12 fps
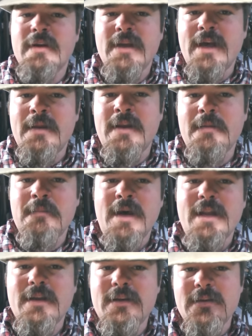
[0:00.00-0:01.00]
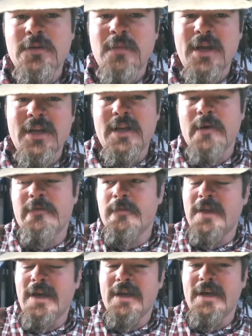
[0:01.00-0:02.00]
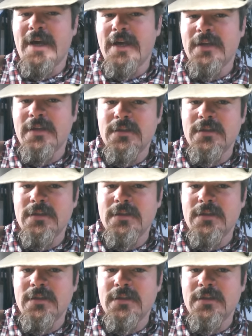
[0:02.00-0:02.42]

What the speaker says: that guy might you might need help from that guy.